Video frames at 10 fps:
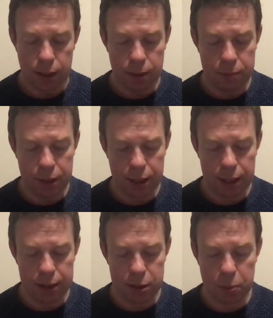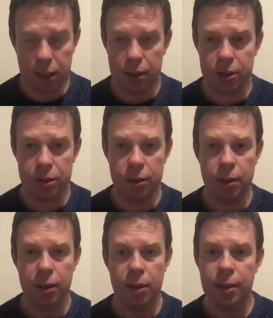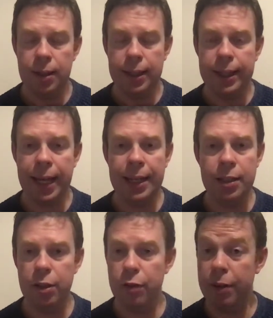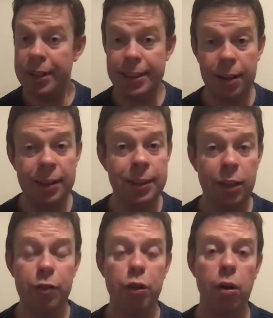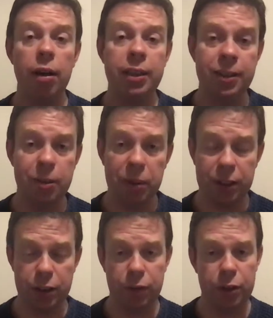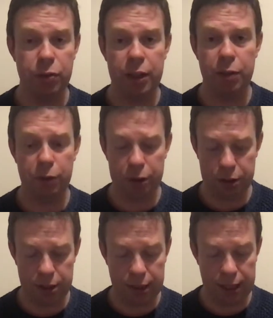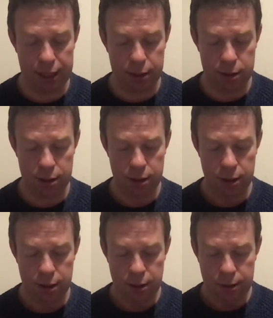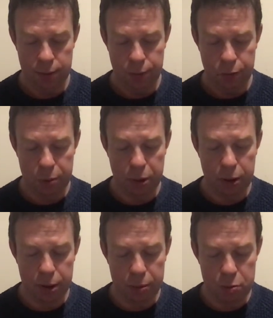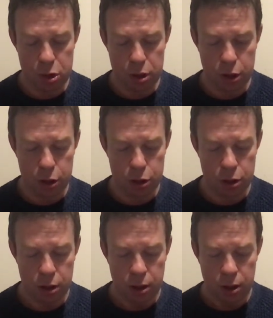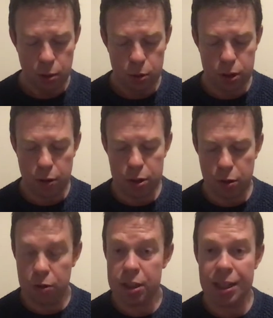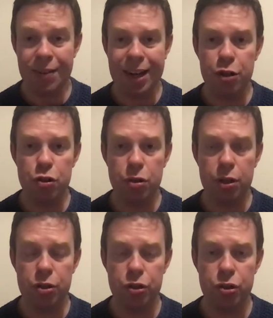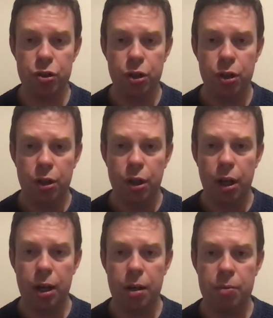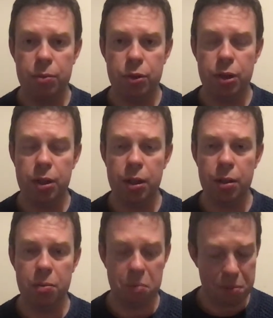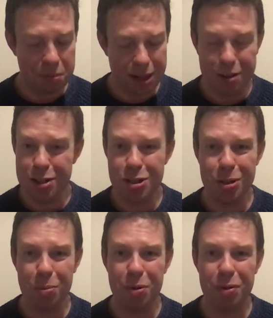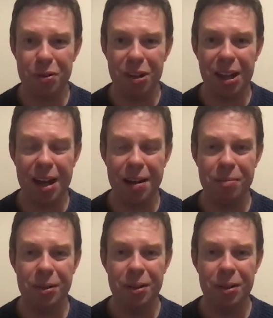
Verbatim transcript: um, Antipas gained the very title of Christ because of his faithfulness to the end. The Pergamum church was going to receive entrance um, to the marriage supper of the Lamb,